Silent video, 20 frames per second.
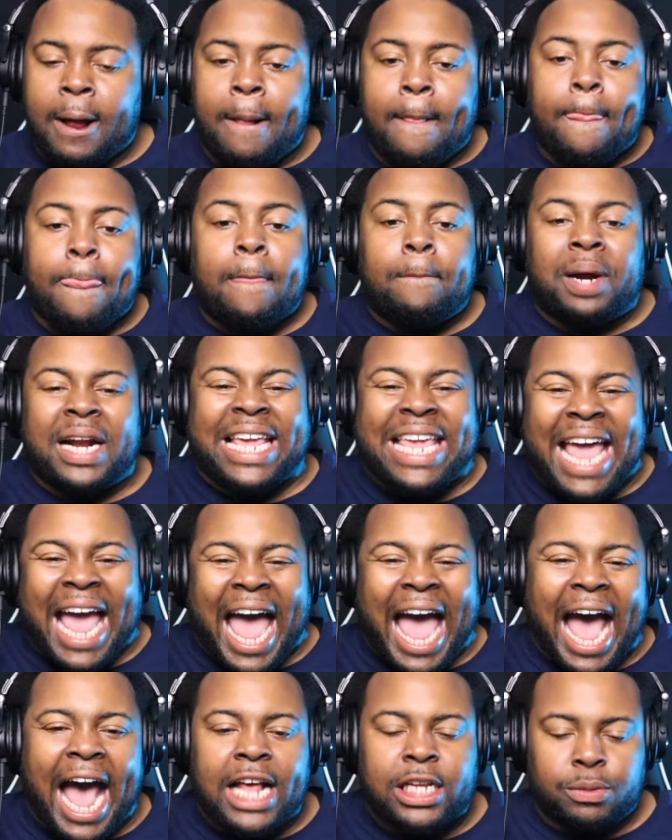But he
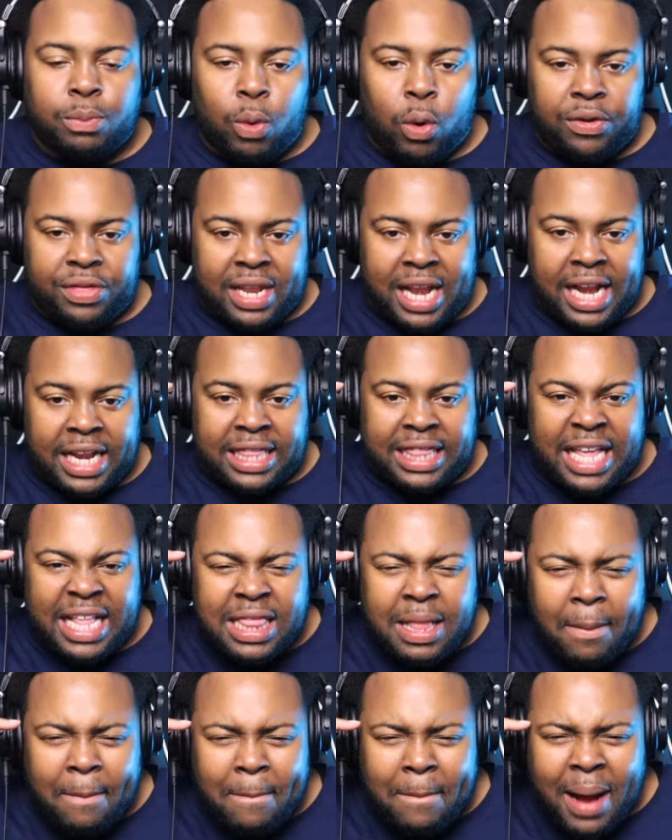has more than anything
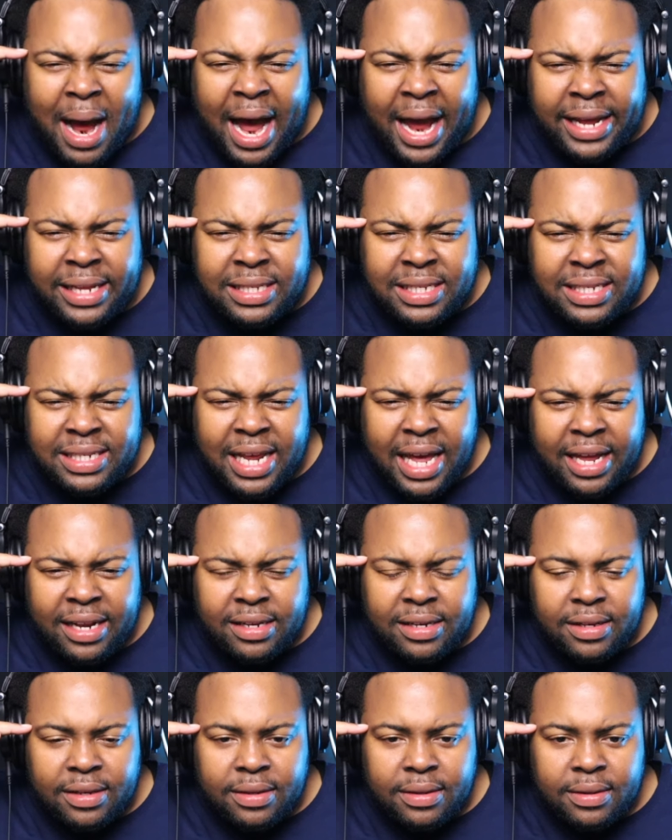the mindset.
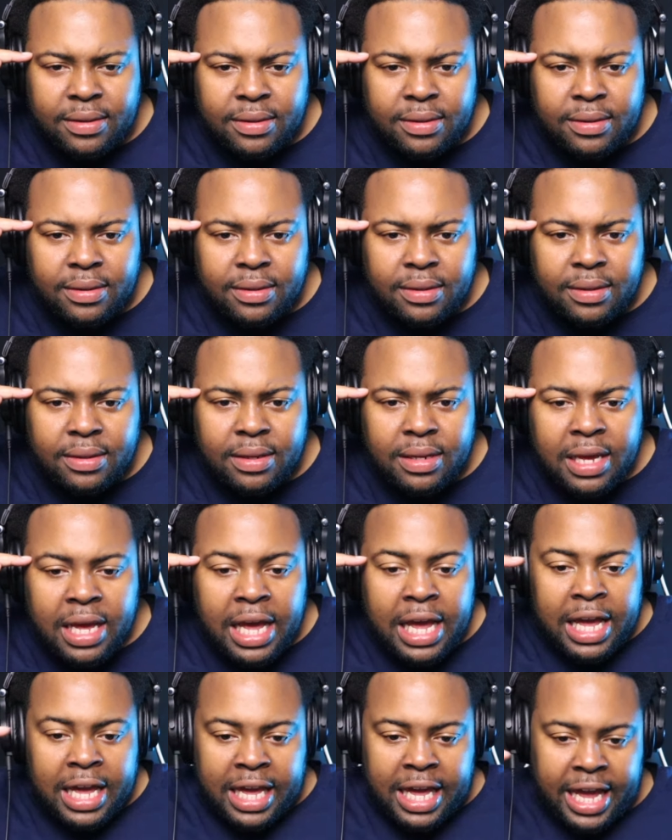
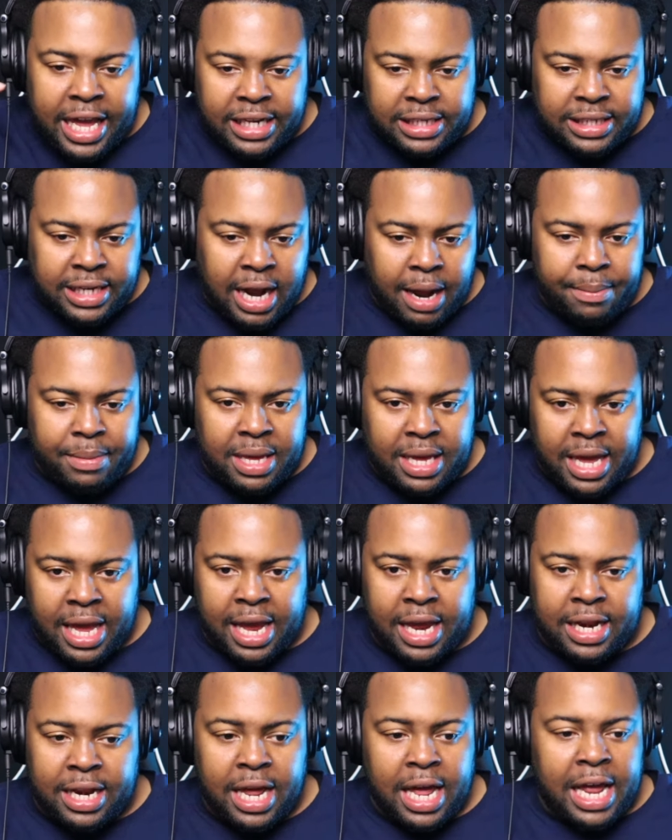He's coming
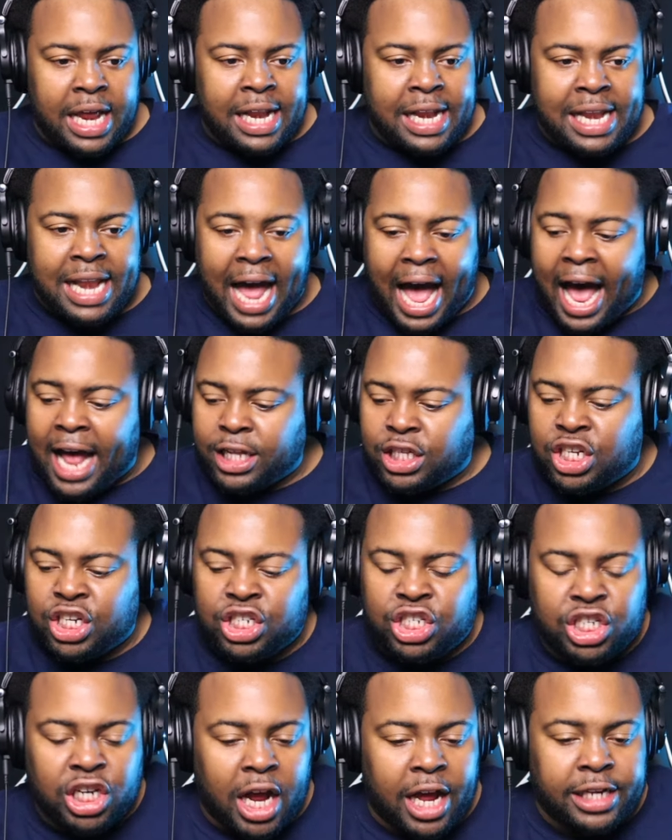in not to
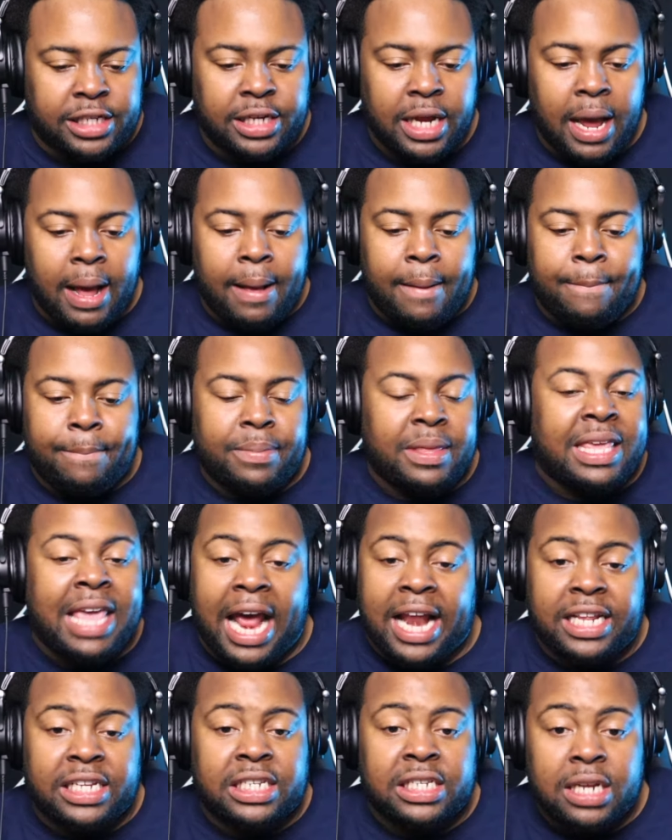just
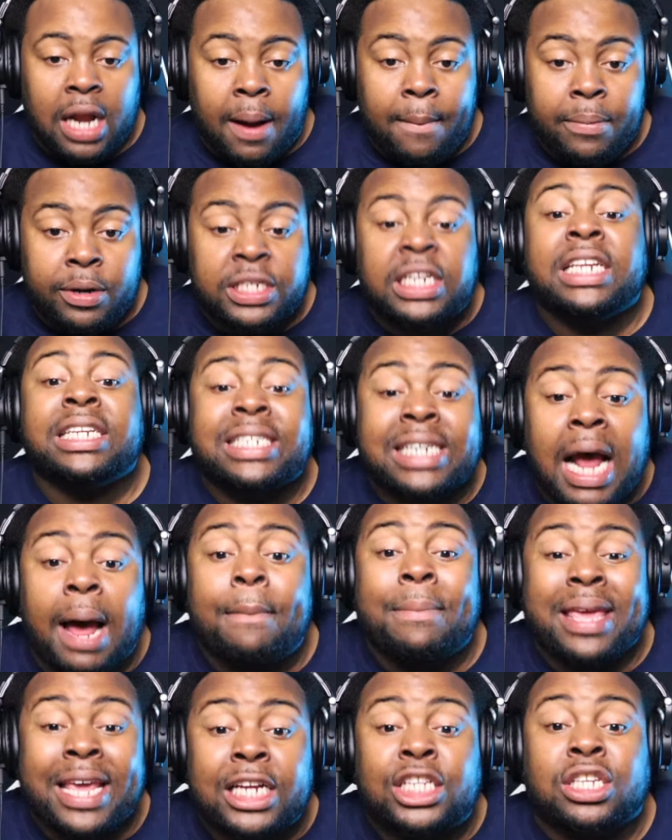get his numbers. He's
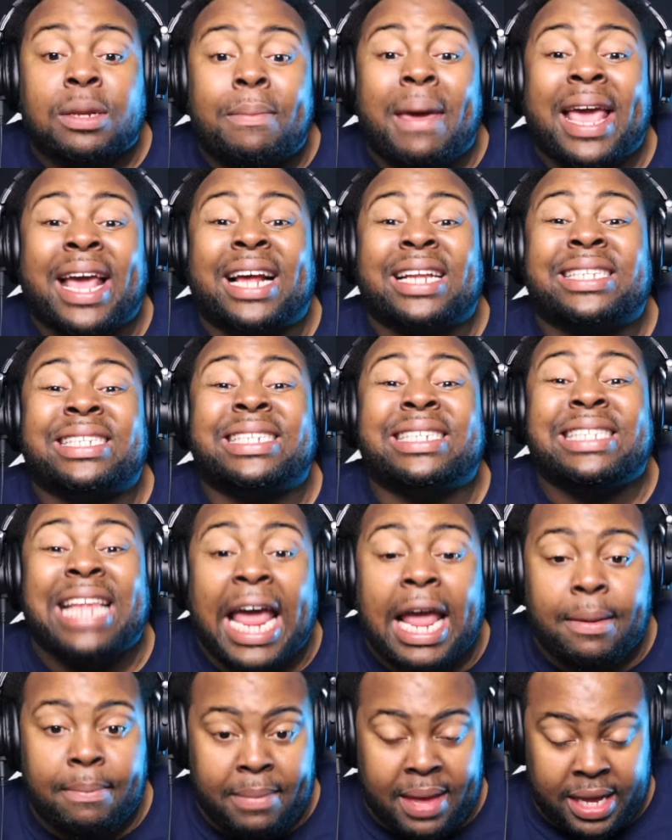coming in to make a
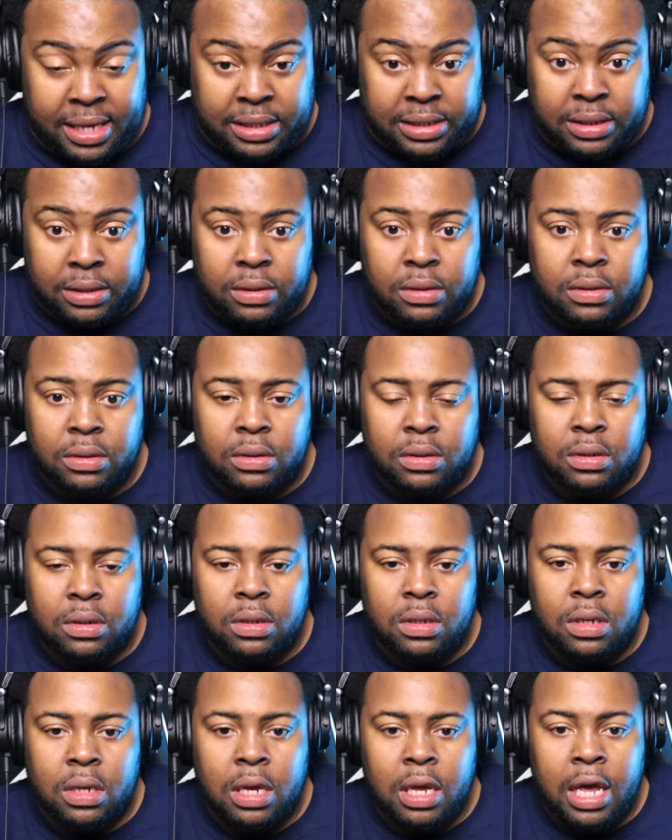statement.
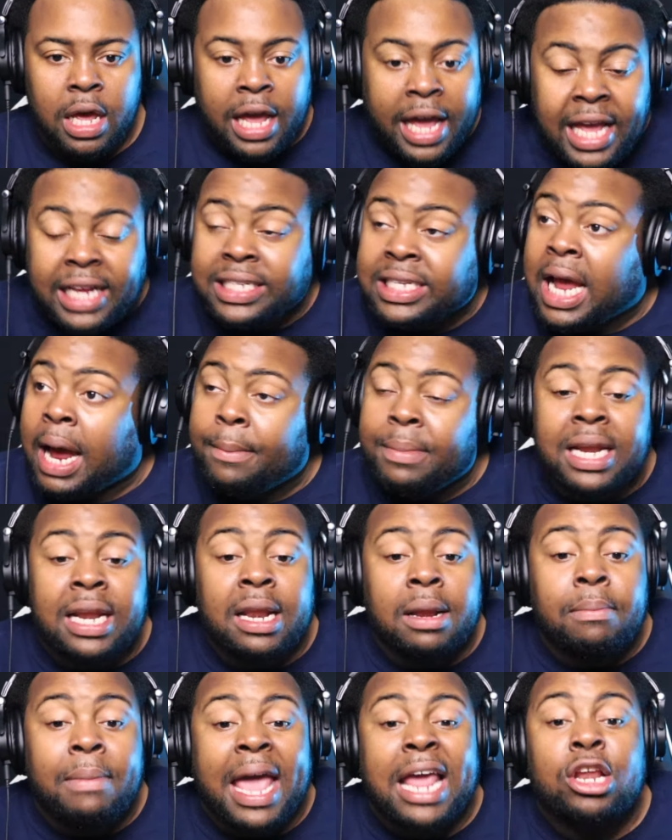He's coming in
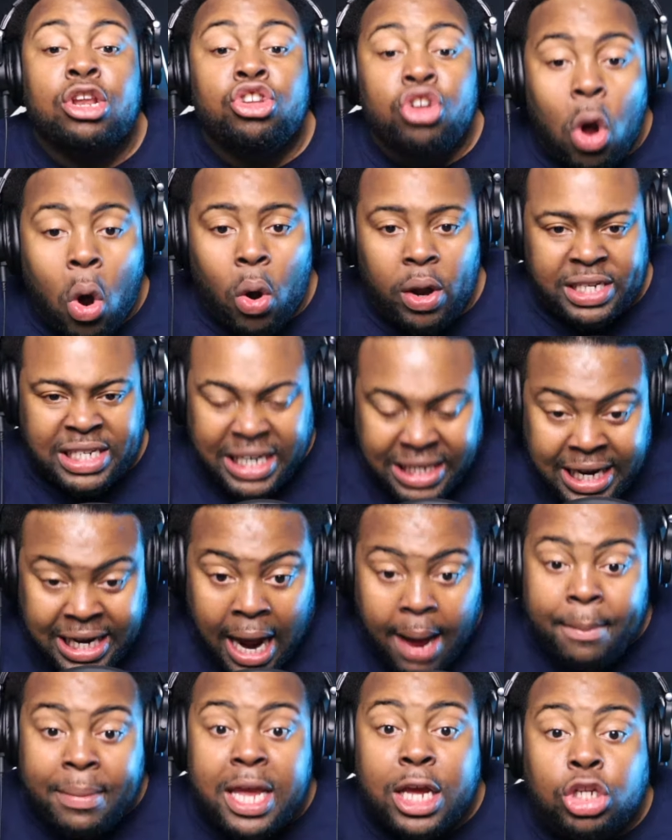to make noise. He's
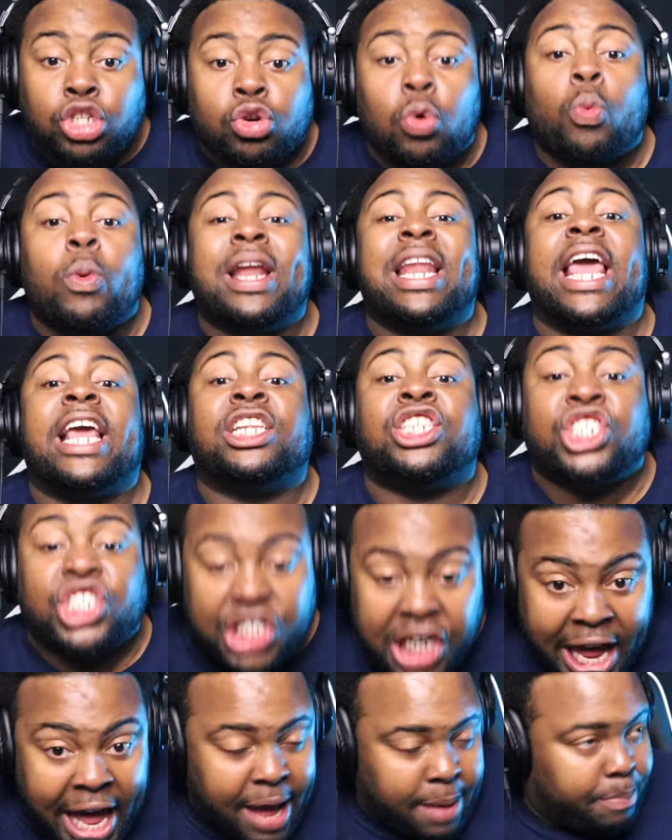coming in to win a
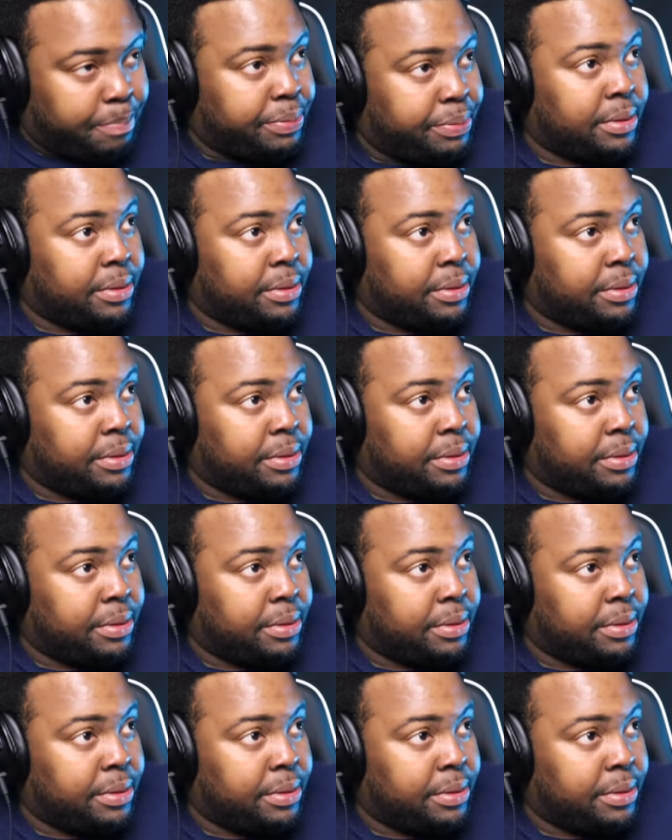chip.